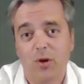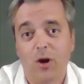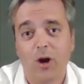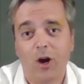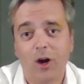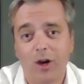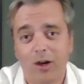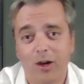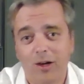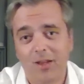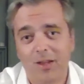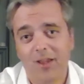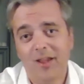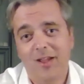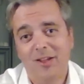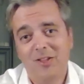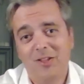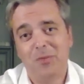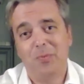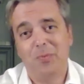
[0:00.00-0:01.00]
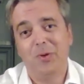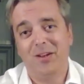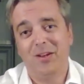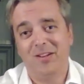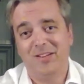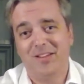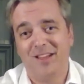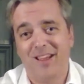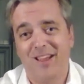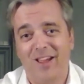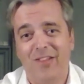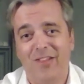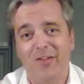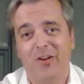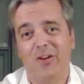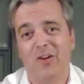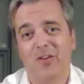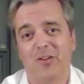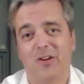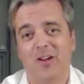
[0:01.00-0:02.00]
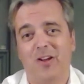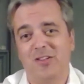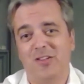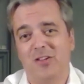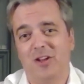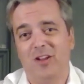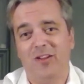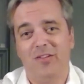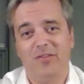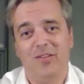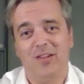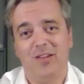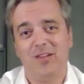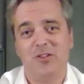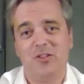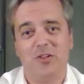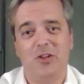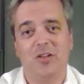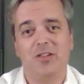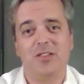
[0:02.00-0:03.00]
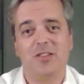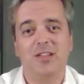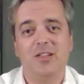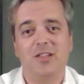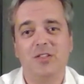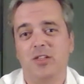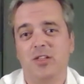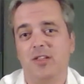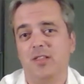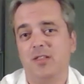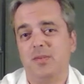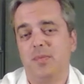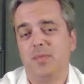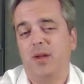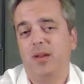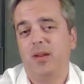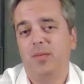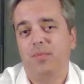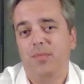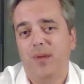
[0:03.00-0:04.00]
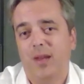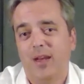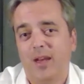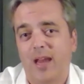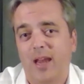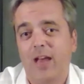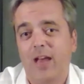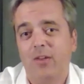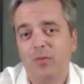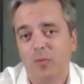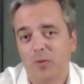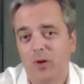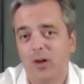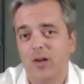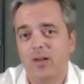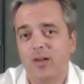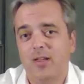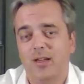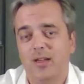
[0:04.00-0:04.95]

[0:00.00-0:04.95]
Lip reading: hard to put it together across all of these jurisdictions, but it has worked.